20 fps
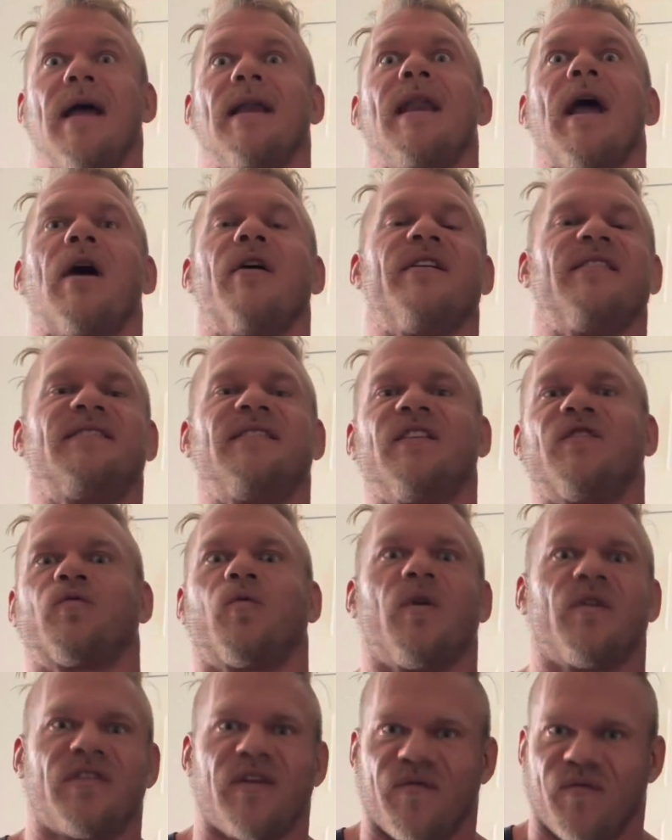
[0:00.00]
Now, is this
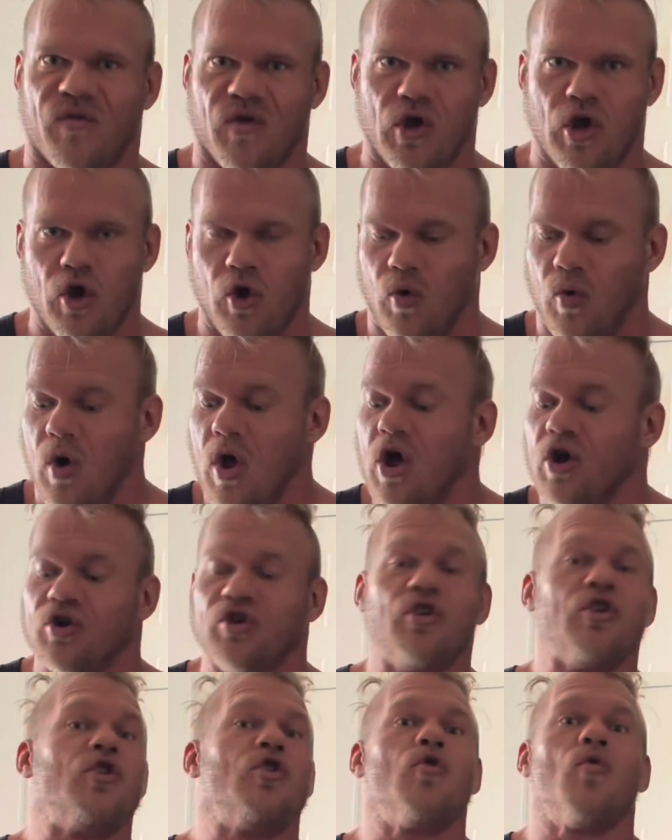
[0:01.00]
worth it for you?
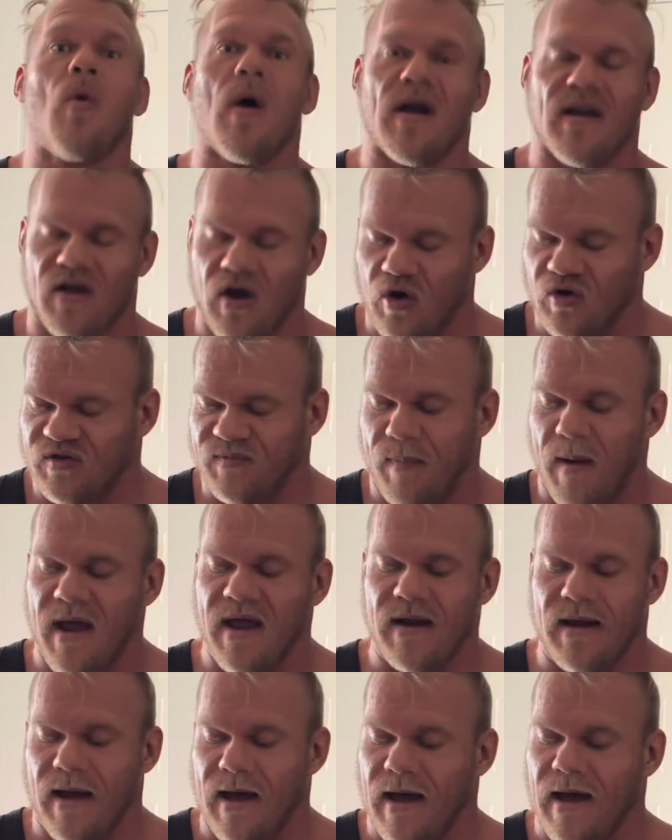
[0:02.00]
Do you want to go
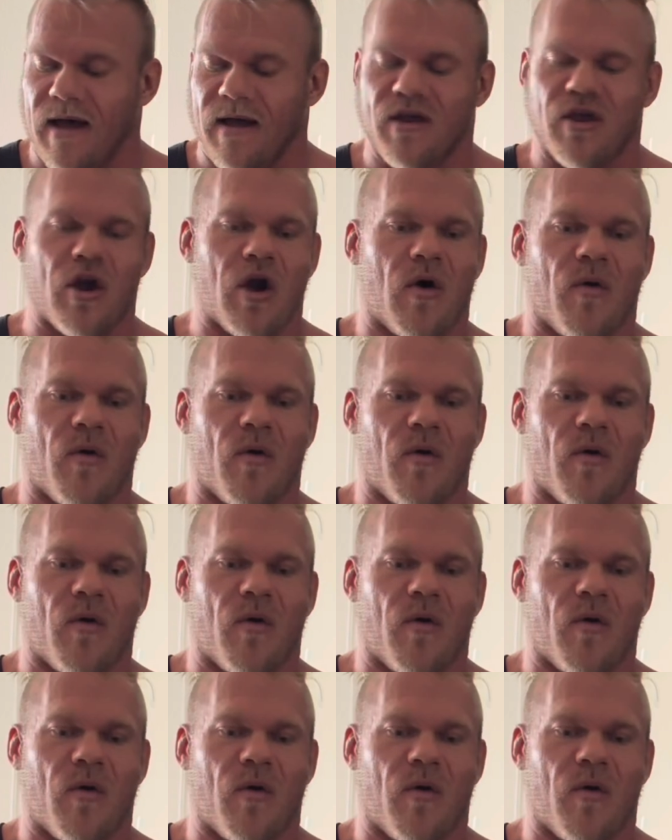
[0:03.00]
spend, $30,